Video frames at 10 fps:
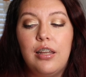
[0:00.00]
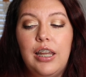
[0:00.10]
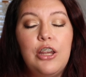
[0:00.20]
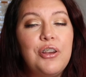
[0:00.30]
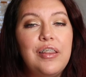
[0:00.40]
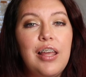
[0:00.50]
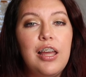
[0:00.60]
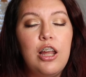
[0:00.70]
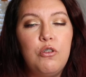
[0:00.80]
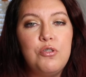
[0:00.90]
hearing
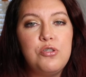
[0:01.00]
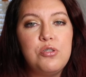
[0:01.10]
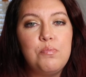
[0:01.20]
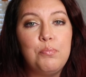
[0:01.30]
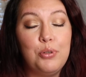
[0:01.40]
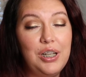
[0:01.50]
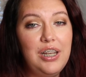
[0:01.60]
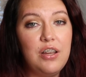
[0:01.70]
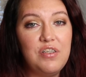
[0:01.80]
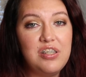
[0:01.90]
that, I was pretty
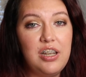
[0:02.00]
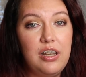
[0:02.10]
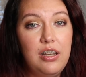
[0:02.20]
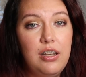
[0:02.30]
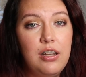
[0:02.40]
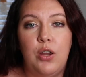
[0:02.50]
devastated.